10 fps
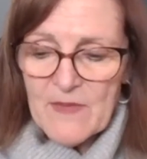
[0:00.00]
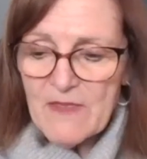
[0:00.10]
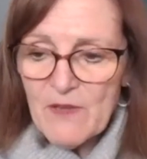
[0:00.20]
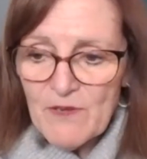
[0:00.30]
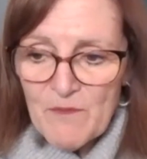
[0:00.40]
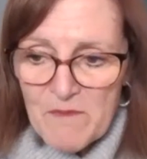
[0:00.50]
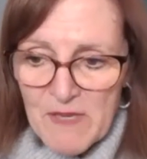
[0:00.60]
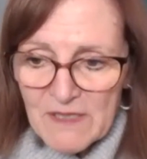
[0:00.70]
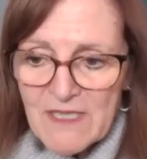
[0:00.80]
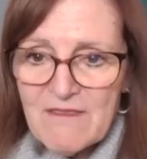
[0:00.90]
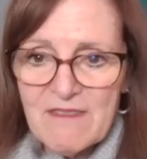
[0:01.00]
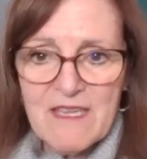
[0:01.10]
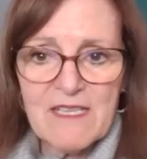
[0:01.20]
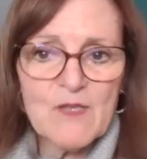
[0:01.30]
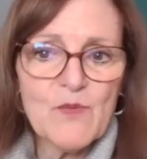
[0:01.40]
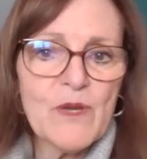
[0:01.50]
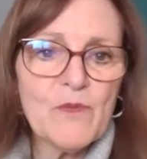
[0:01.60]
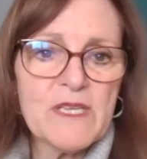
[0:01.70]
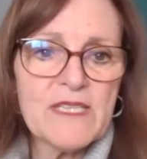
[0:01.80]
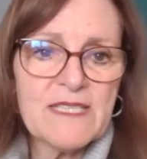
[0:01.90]
There are a million things where
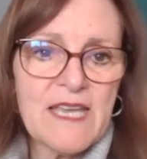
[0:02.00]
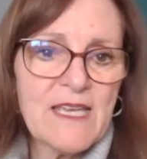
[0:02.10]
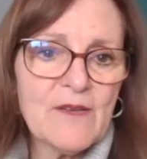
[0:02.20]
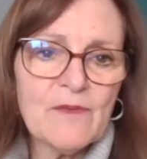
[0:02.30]
we say,